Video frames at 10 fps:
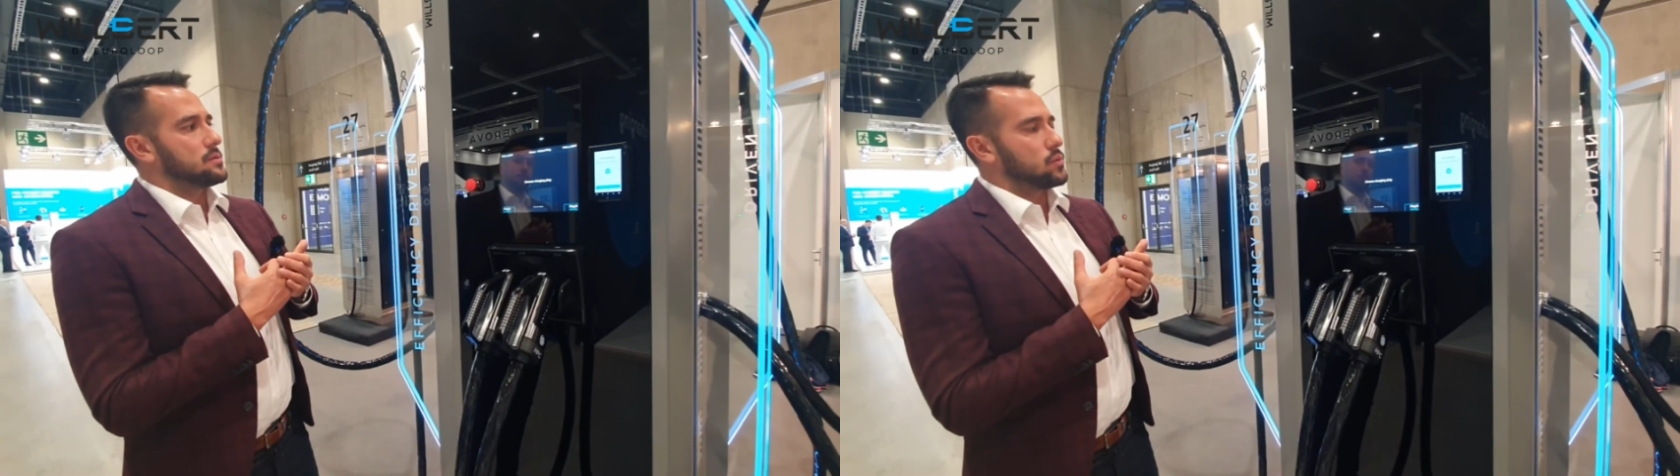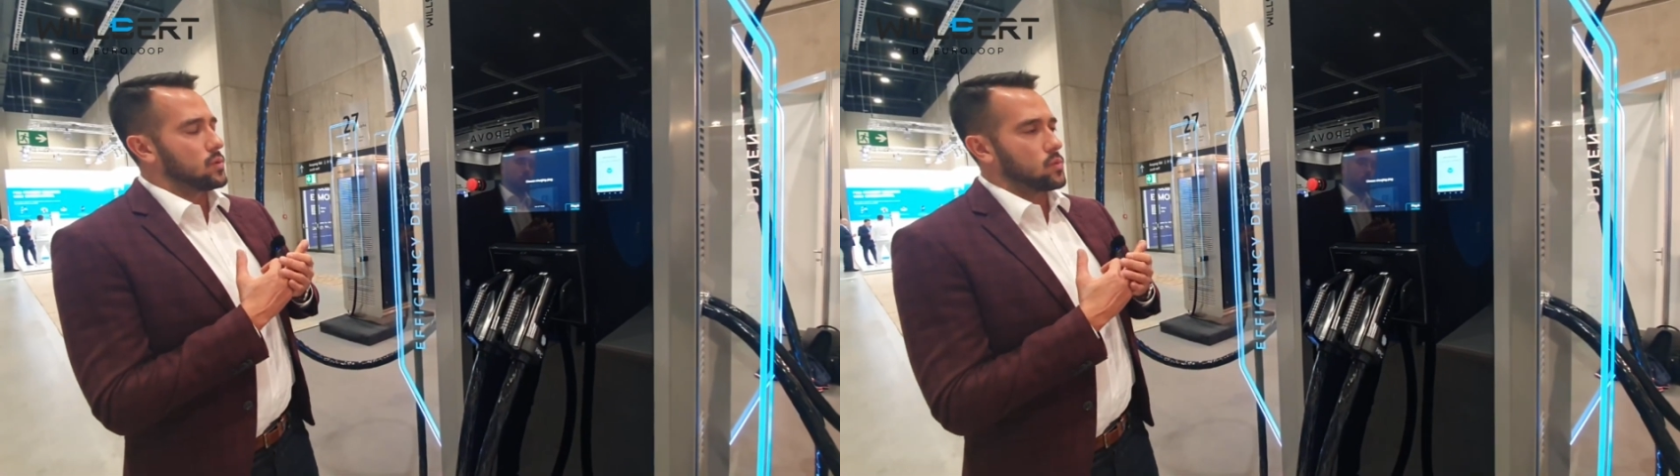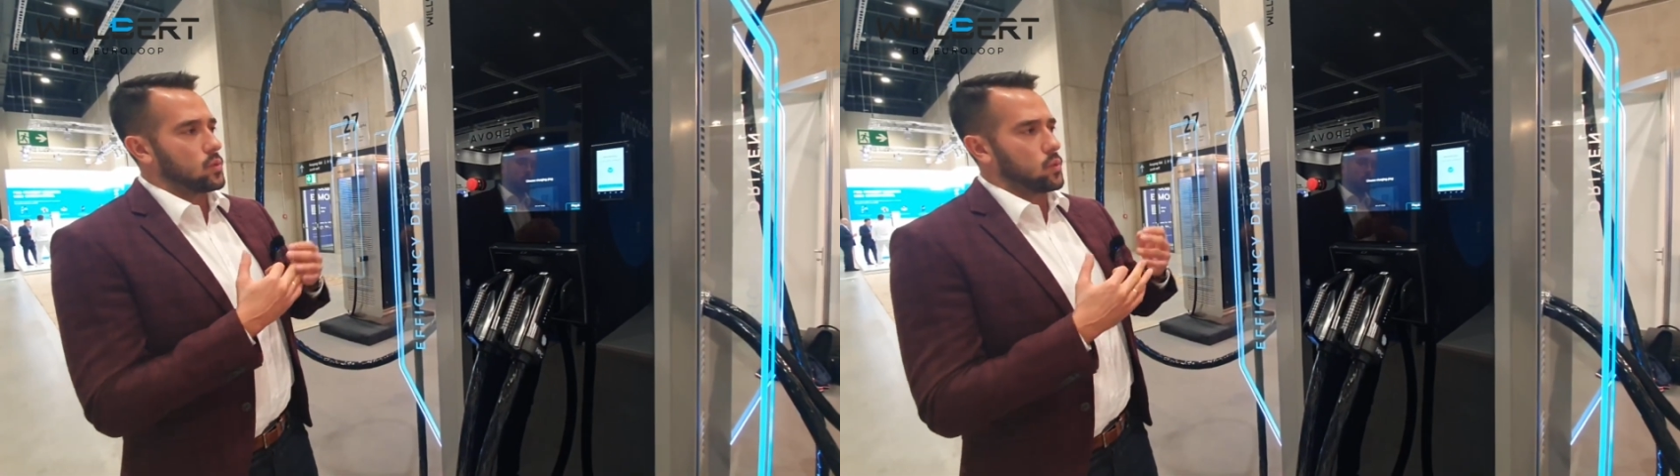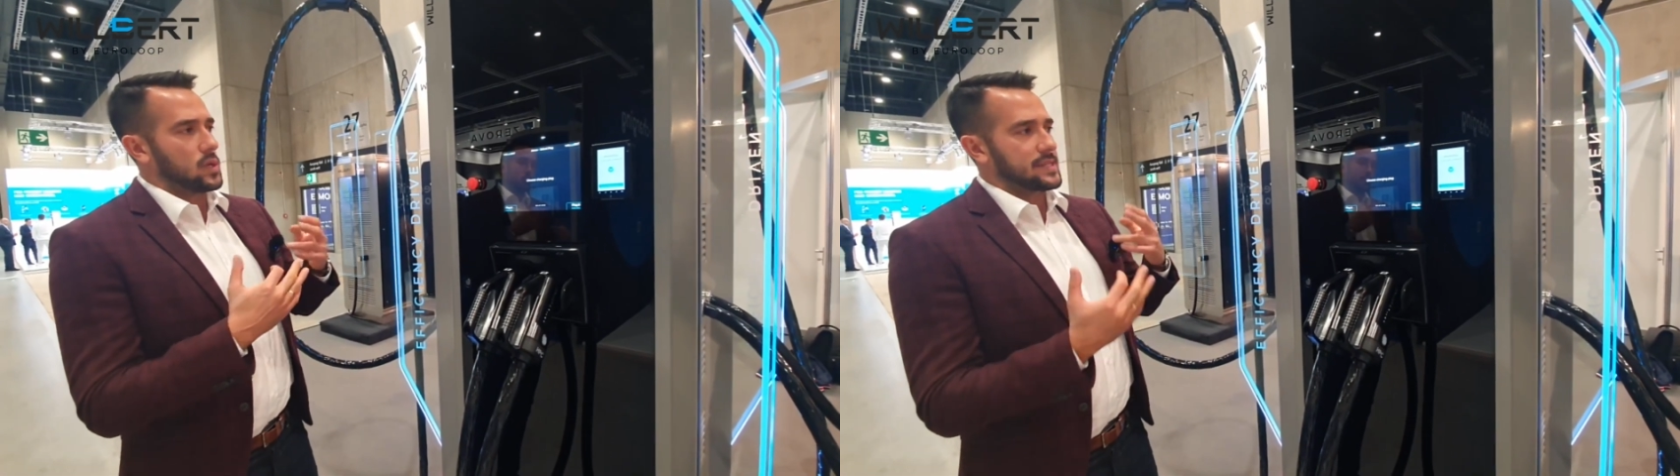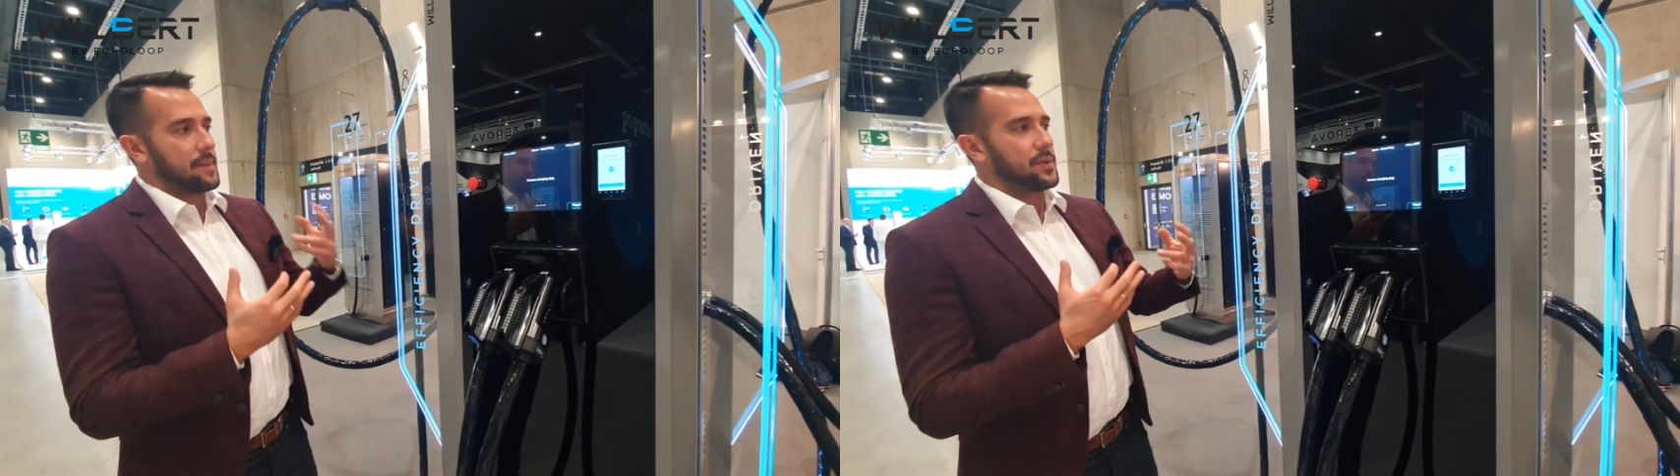
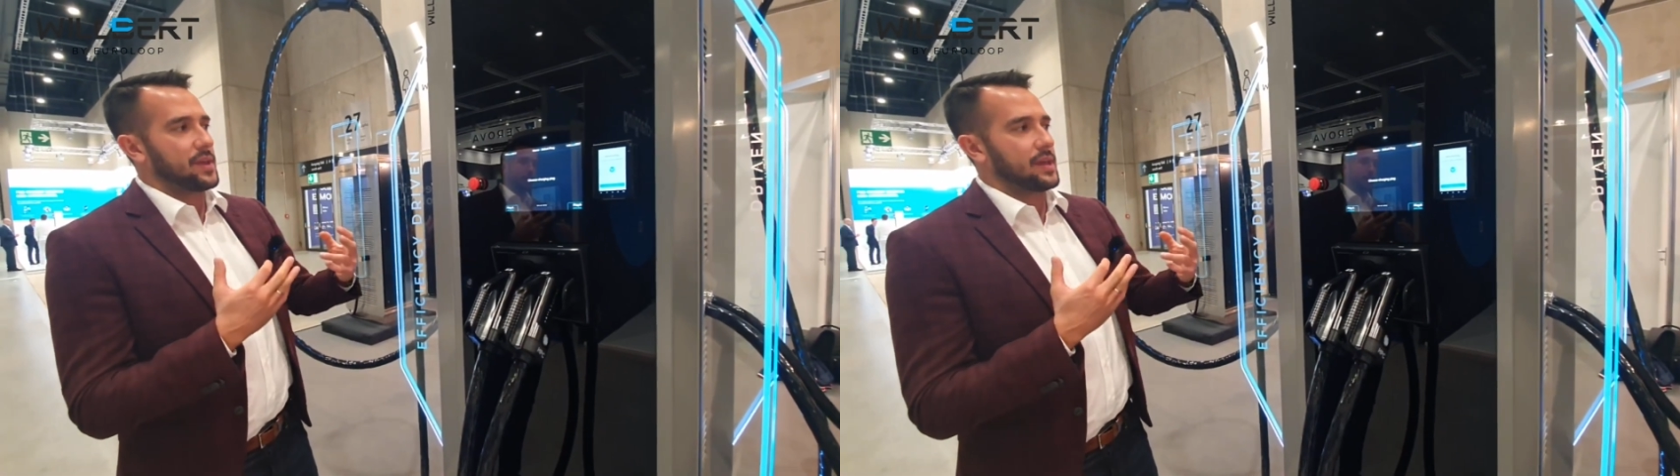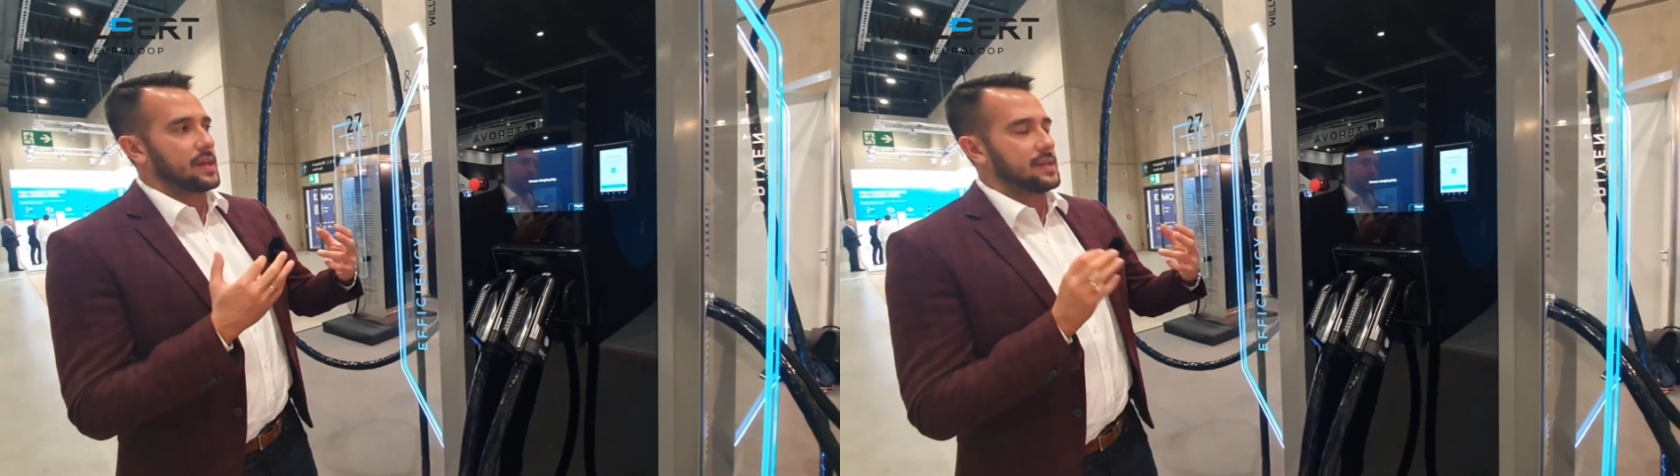what's happening